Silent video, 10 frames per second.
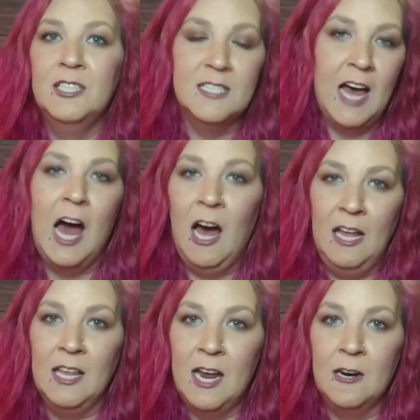
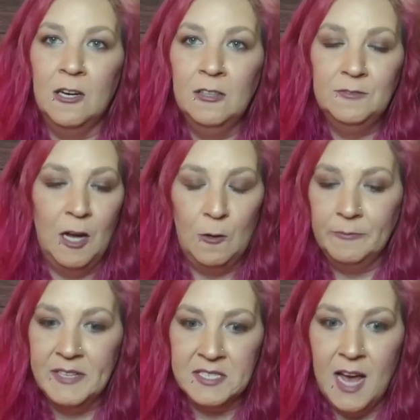highlighter, or
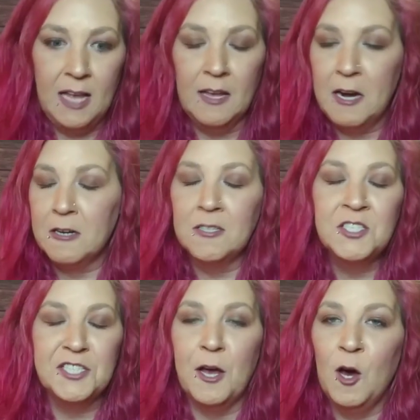this highlighter.
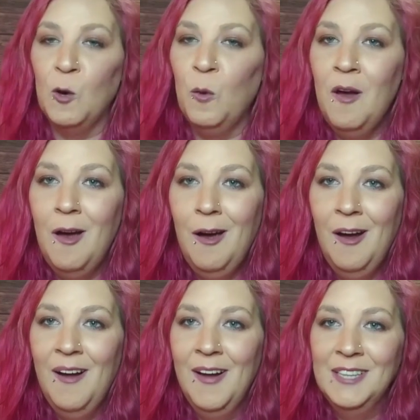So
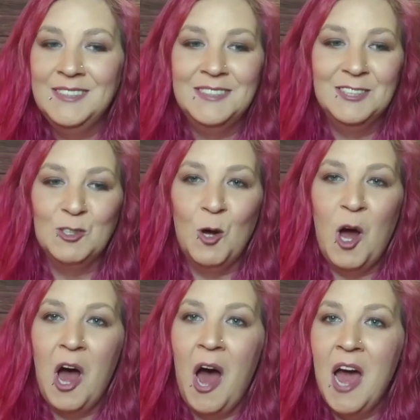
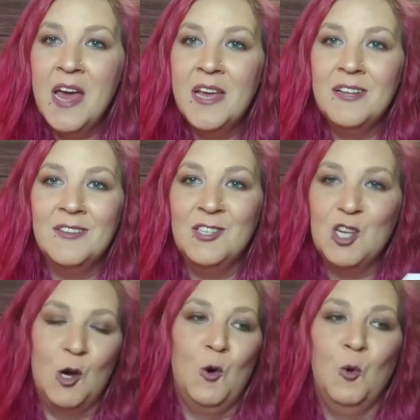I
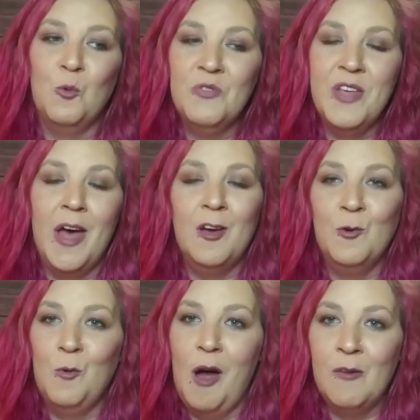know that
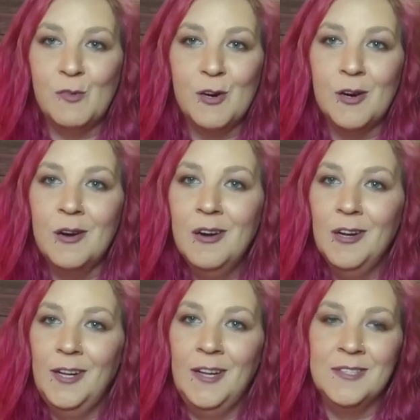whoever
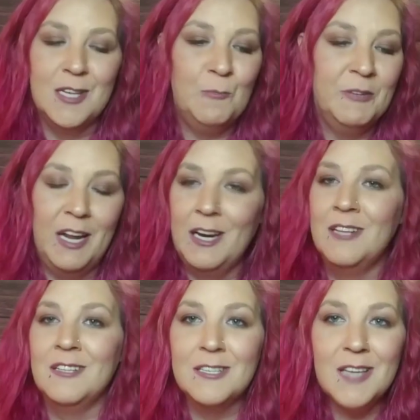ends up getting
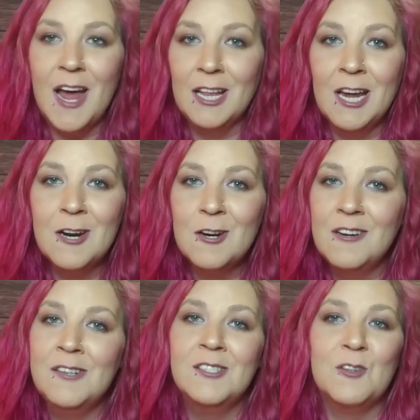this highlighter
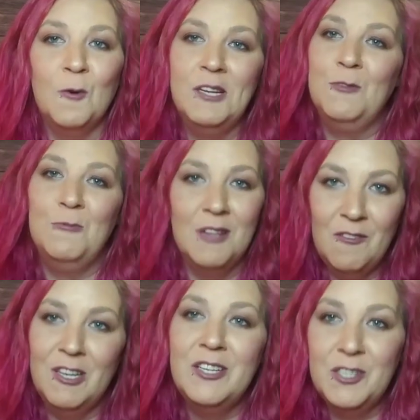is going to love
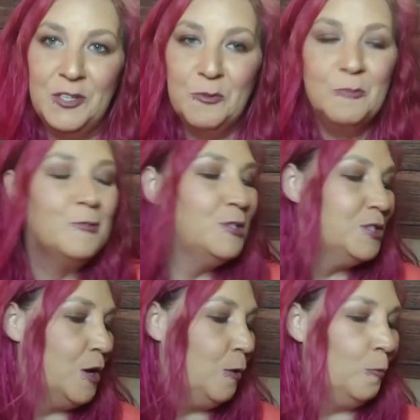it too.
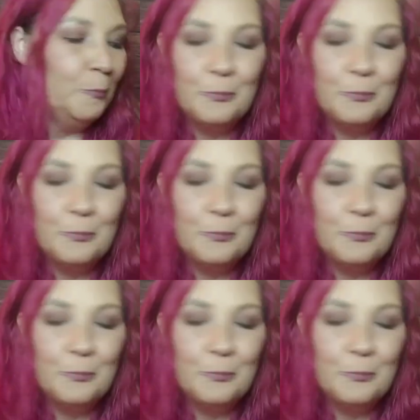So,